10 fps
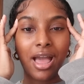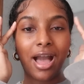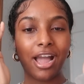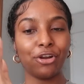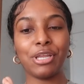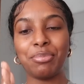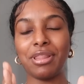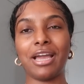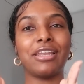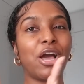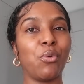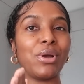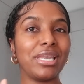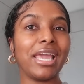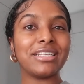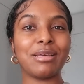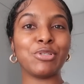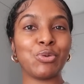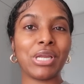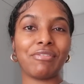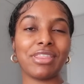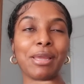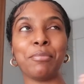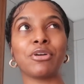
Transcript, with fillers: I already planned out what days I'm doing everything,